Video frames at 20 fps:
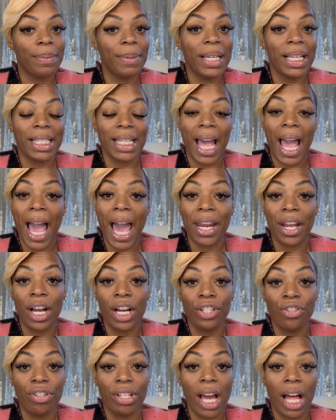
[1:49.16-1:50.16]
because I had a
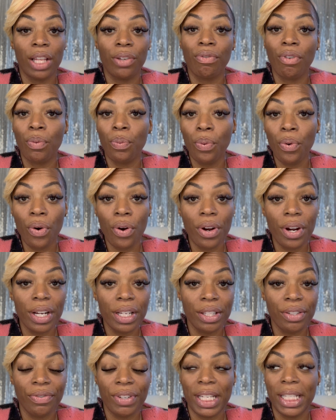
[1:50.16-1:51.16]
$100
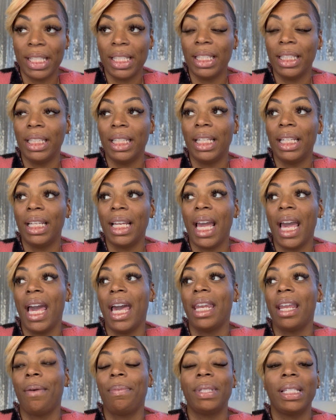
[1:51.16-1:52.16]
rewards recently.
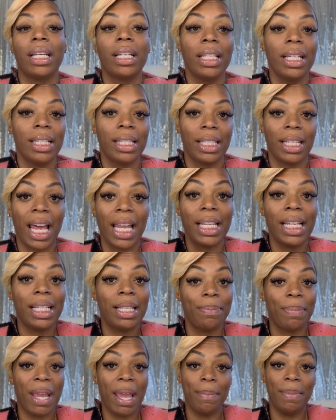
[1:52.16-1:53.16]
And I was like, listen, I need
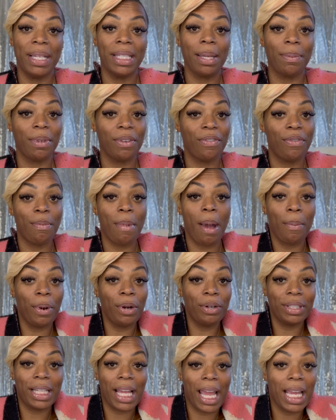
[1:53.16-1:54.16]
to get me something for my
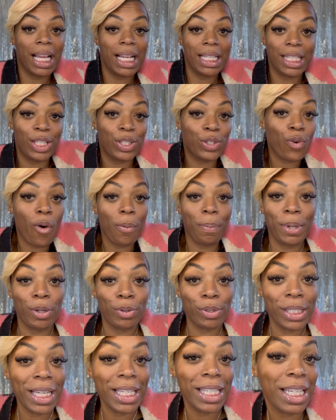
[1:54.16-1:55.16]
birthday because it's Scorpio
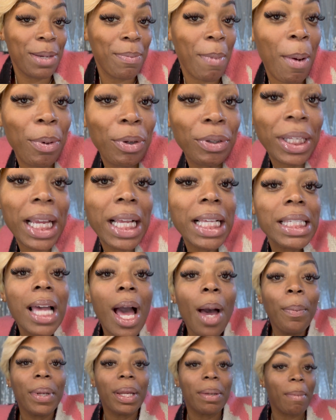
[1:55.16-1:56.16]
season and my birthday is
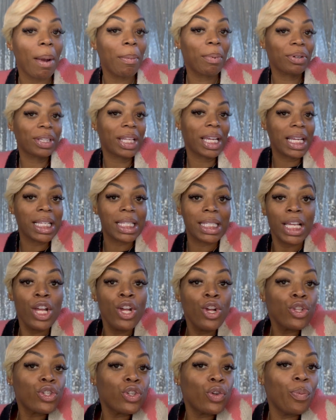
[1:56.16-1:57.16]
coming. And my birthday is
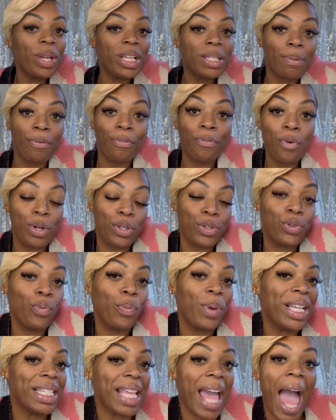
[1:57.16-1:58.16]
two weeks before and two
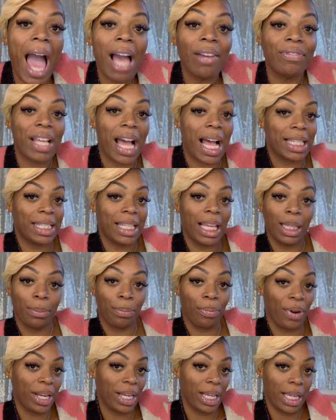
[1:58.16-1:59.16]
weeks after I
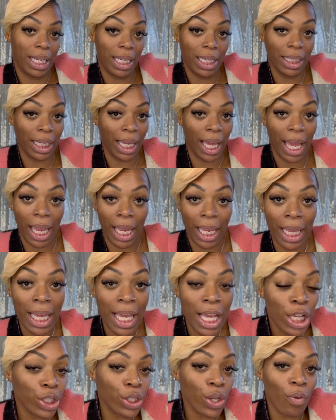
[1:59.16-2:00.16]
celebrate it, okay?
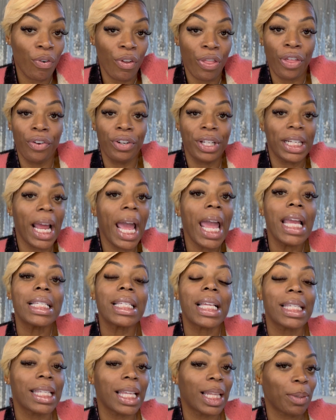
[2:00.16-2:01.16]
So for 30 days,
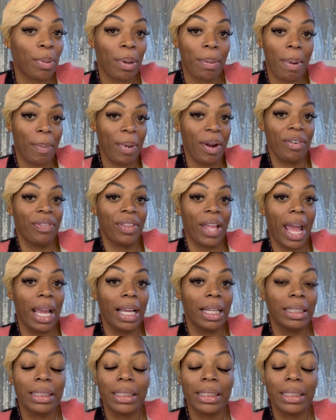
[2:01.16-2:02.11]
I celebrate my birthday.